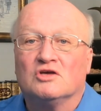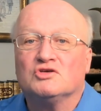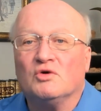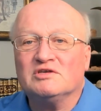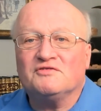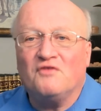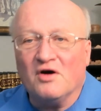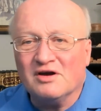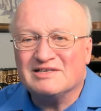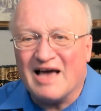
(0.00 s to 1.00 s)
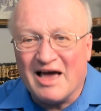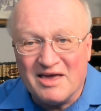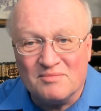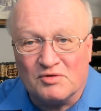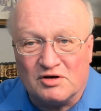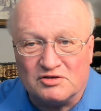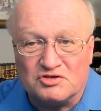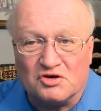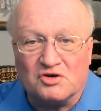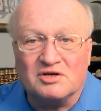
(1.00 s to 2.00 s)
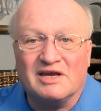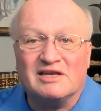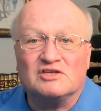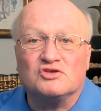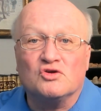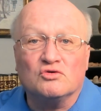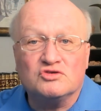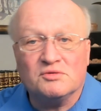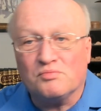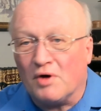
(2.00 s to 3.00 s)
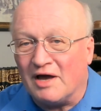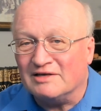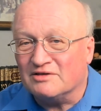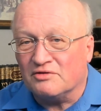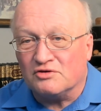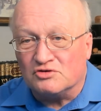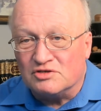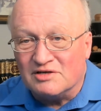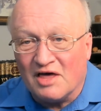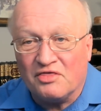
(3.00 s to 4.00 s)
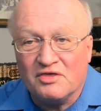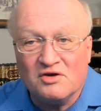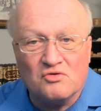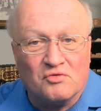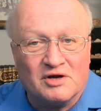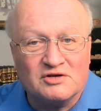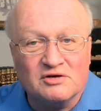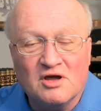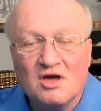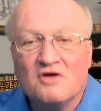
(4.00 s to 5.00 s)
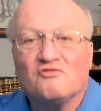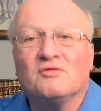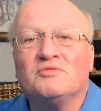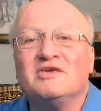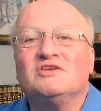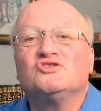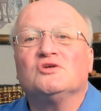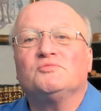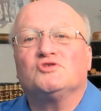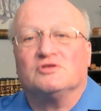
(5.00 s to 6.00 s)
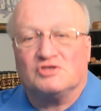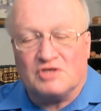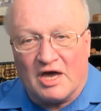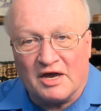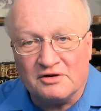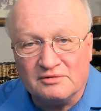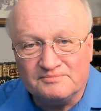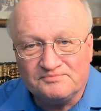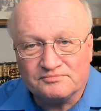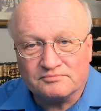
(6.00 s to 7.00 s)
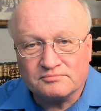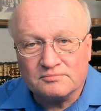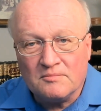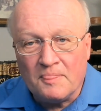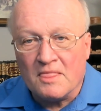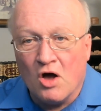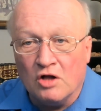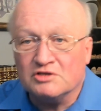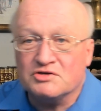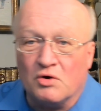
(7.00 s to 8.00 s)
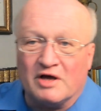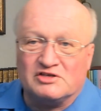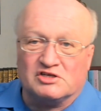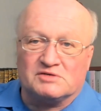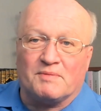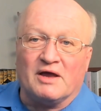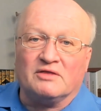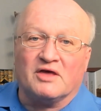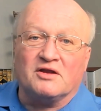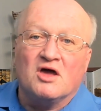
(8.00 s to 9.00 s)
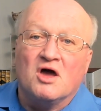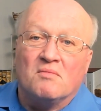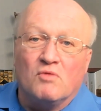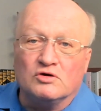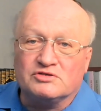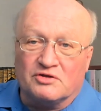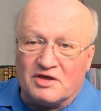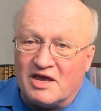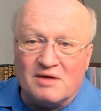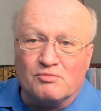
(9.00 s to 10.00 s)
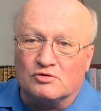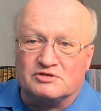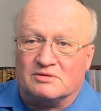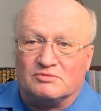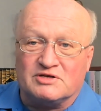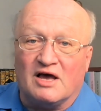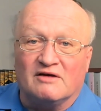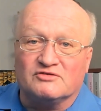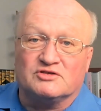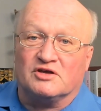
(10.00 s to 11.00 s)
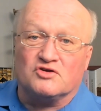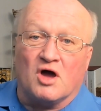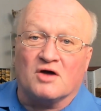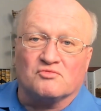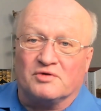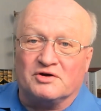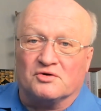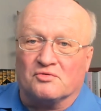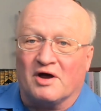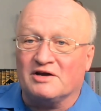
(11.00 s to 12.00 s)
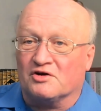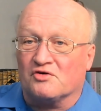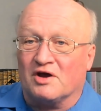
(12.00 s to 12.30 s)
So as far as I am concerned, it is no surprise that there's nothing written from the Egyptian side. Also, I suspect that most of the Hebrews themselves did not read or write a